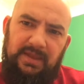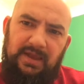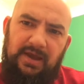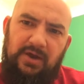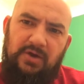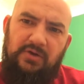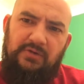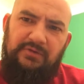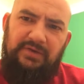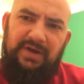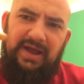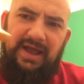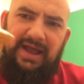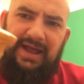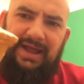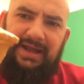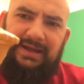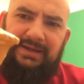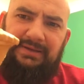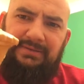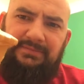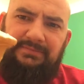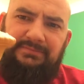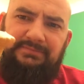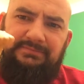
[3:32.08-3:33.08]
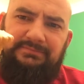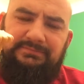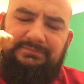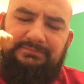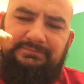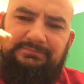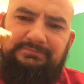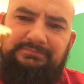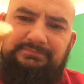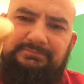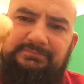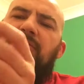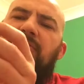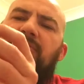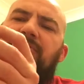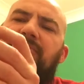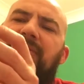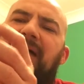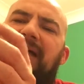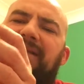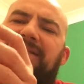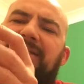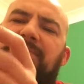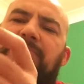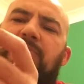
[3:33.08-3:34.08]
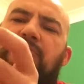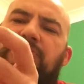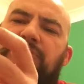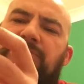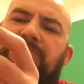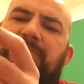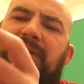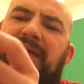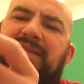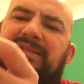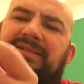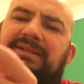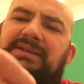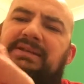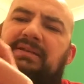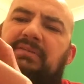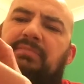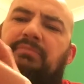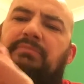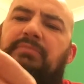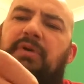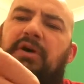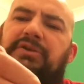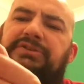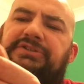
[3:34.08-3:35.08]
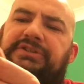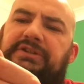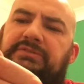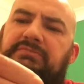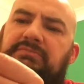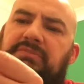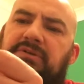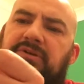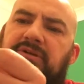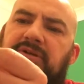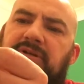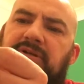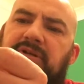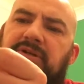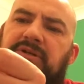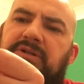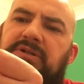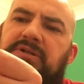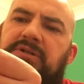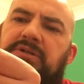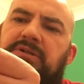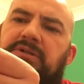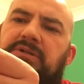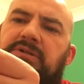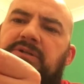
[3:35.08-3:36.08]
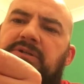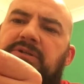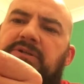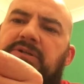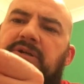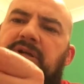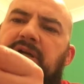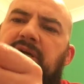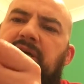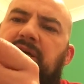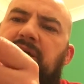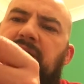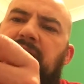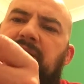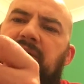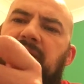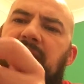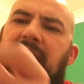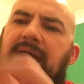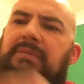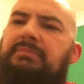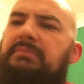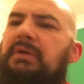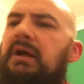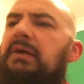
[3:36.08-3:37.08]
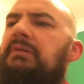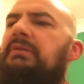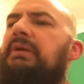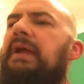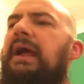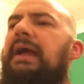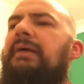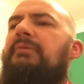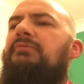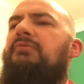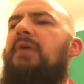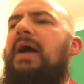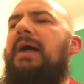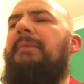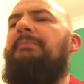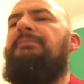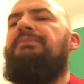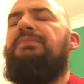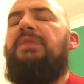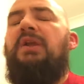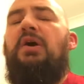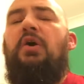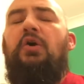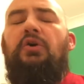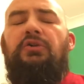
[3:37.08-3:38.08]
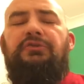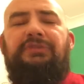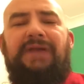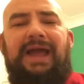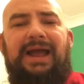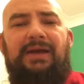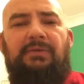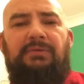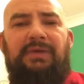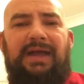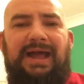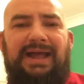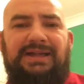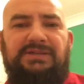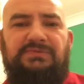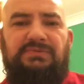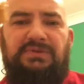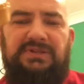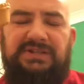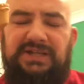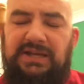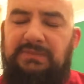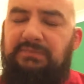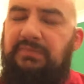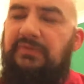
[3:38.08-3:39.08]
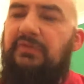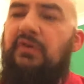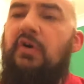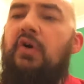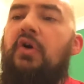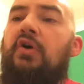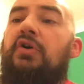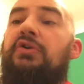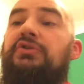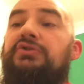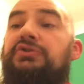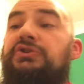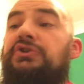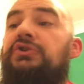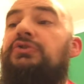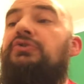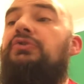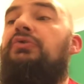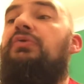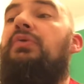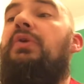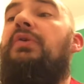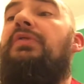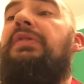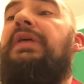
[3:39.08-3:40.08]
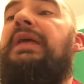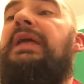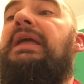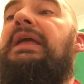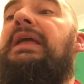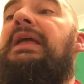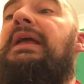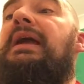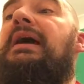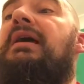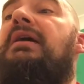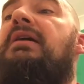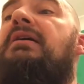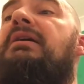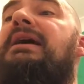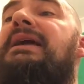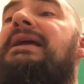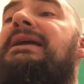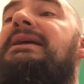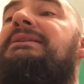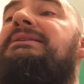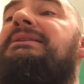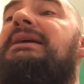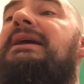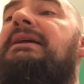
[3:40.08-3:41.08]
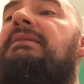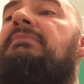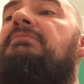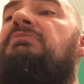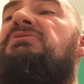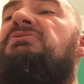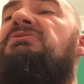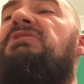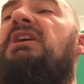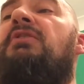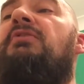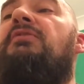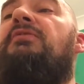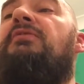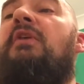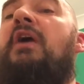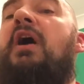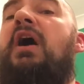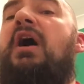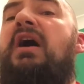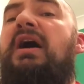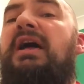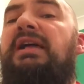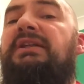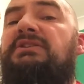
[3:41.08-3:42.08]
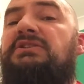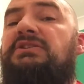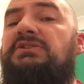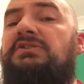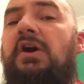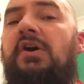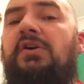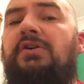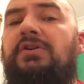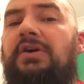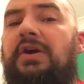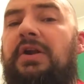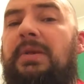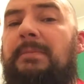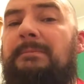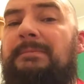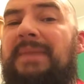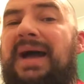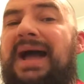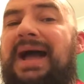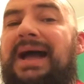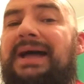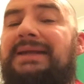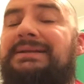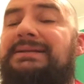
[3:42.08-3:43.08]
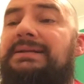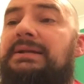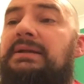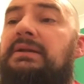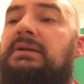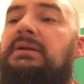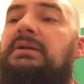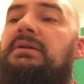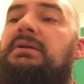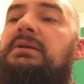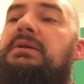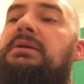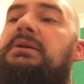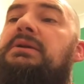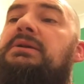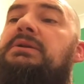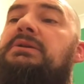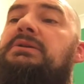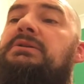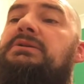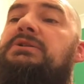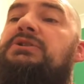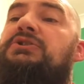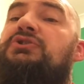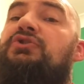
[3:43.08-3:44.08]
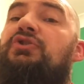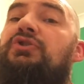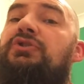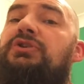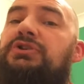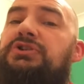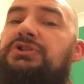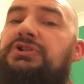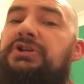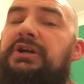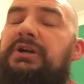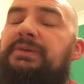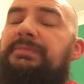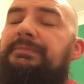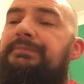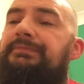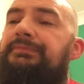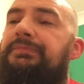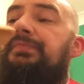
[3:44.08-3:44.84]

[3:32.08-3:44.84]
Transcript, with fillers: overhang, that's a much better bottom. Uh, yeah, okay, right. All down, as we said before, to the eating. So far, it's not got a bad structure.